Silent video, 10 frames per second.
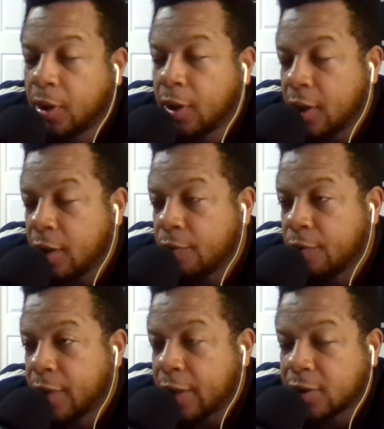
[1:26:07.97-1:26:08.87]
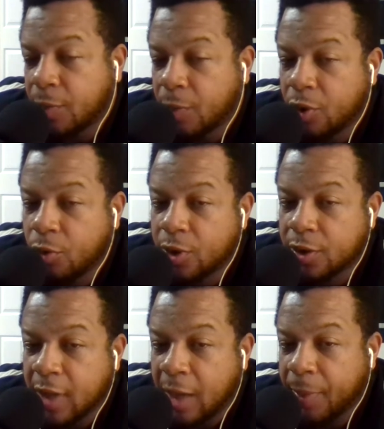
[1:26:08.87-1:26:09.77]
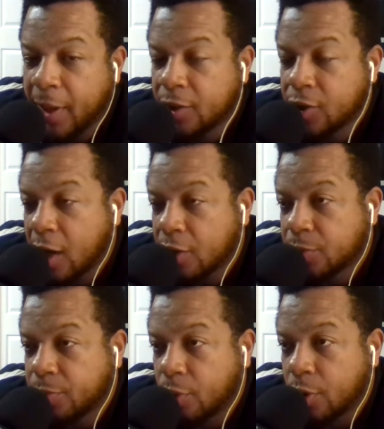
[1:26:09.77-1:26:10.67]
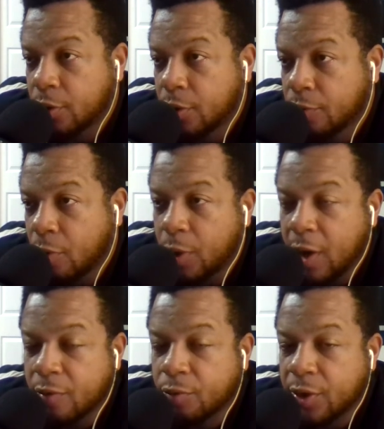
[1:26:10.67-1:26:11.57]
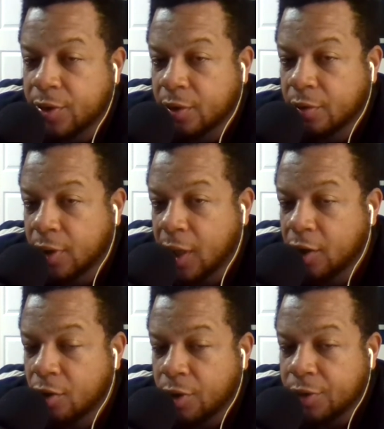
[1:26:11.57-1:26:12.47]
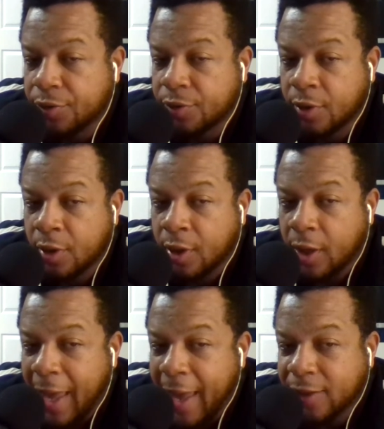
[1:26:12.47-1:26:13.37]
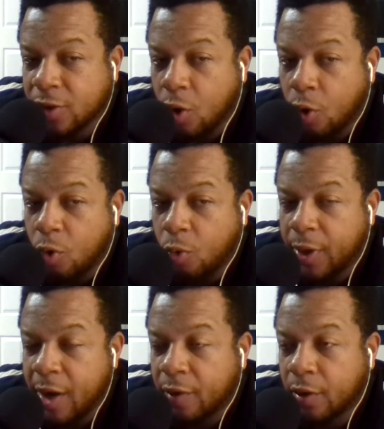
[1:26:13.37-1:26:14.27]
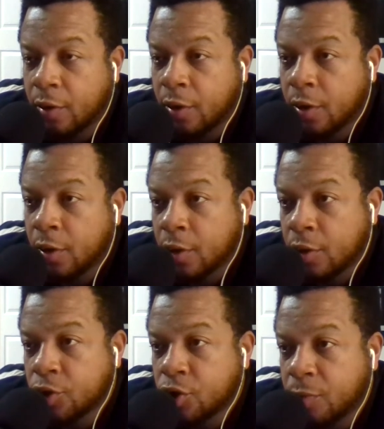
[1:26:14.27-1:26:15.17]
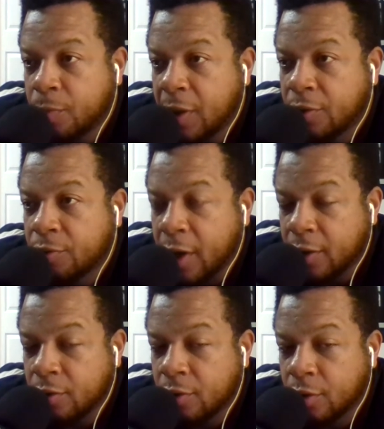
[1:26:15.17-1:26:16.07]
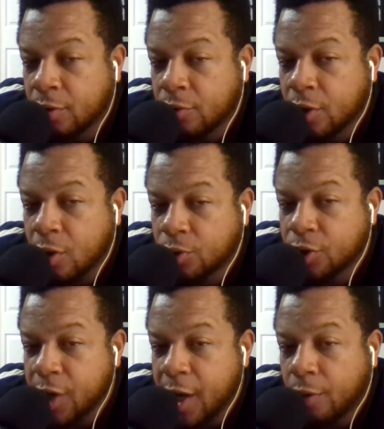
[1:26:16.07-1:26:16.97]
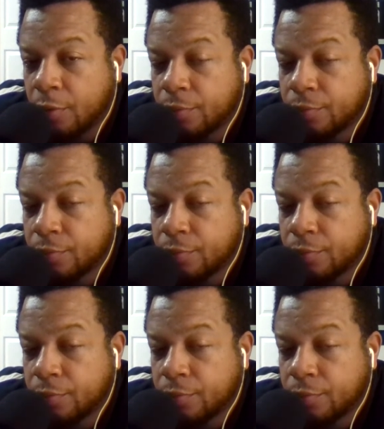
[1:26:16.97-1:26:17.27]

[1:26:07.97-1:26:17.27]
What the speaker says: believe that someone who does not pay child support for whatever reason, ignorance, asshole, whatever, should be threatened to go to jail?